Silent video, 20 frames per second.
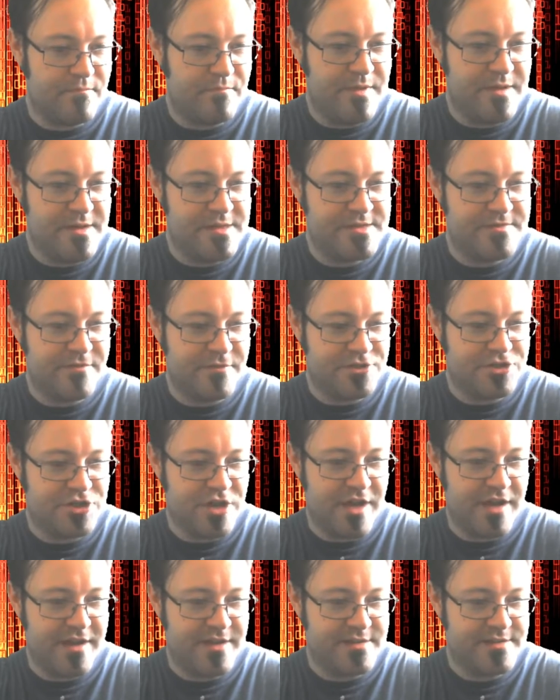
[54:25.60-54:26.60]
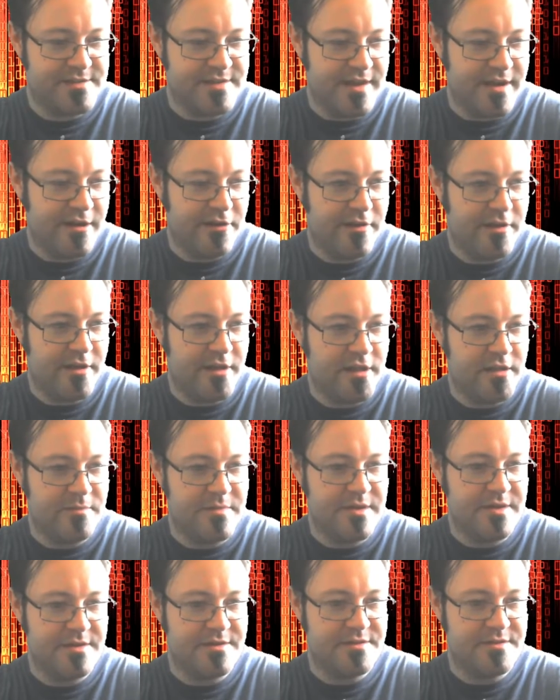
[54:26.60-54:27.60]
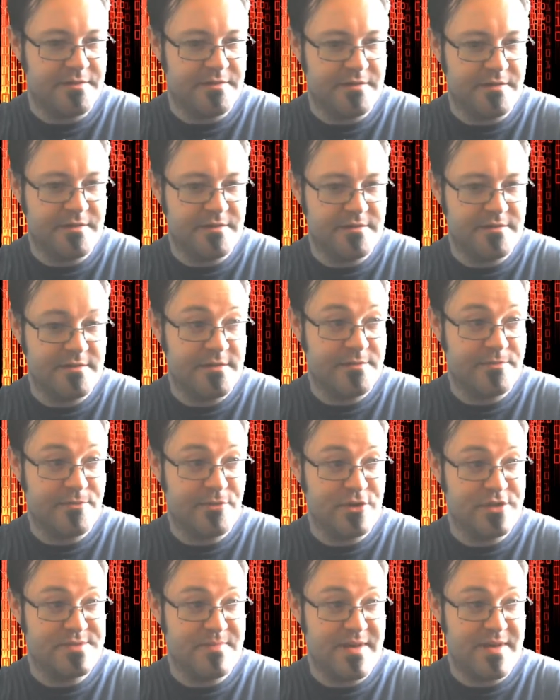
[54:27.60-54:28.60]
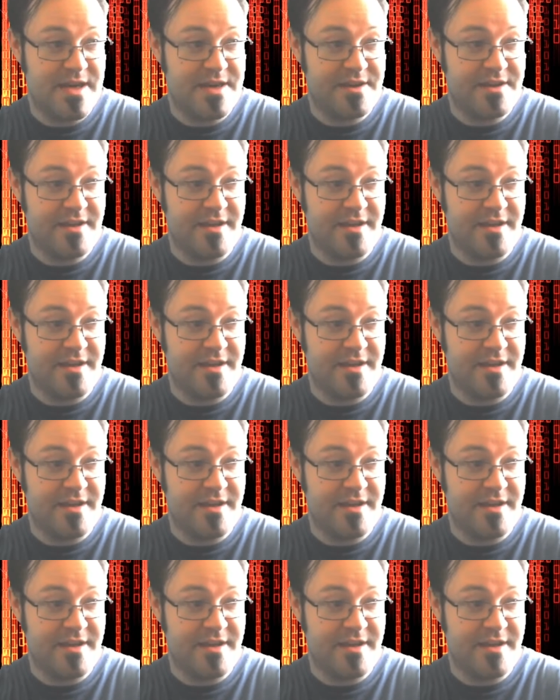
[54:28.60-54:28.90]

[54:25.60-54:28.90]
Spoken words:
Peaceful Giant, Air Elemental, Prismatic